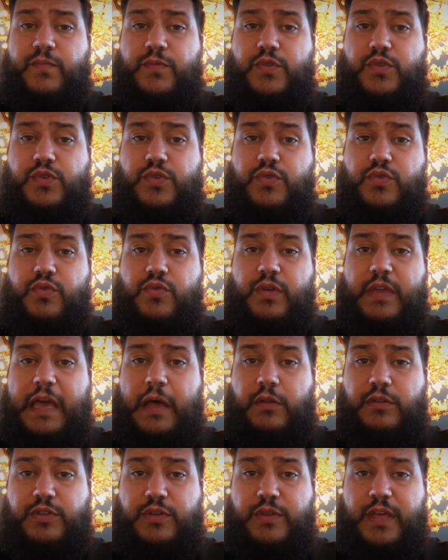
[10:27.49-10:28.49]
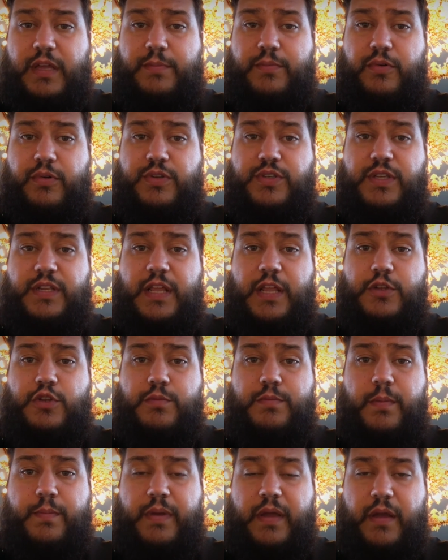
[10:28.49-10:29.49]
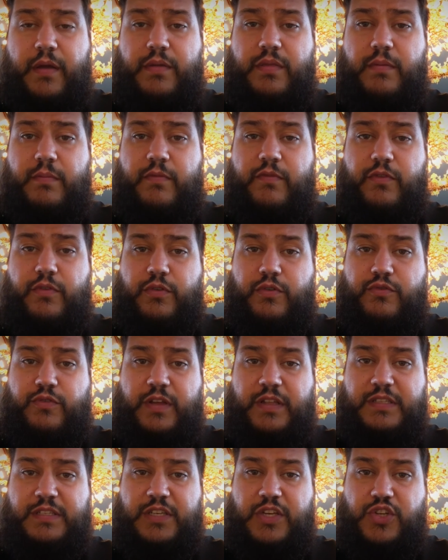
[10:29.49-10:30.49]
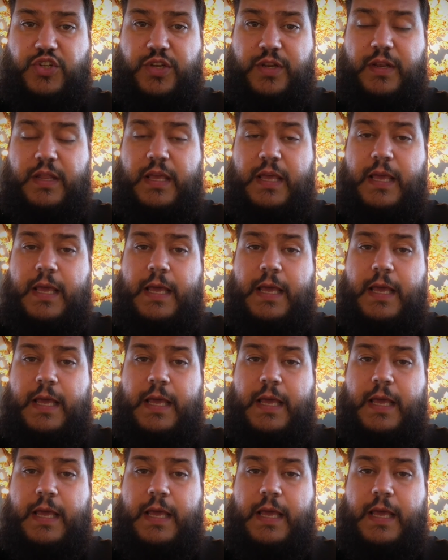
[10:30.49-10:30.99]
to counsel that person and to prepare them for their transition.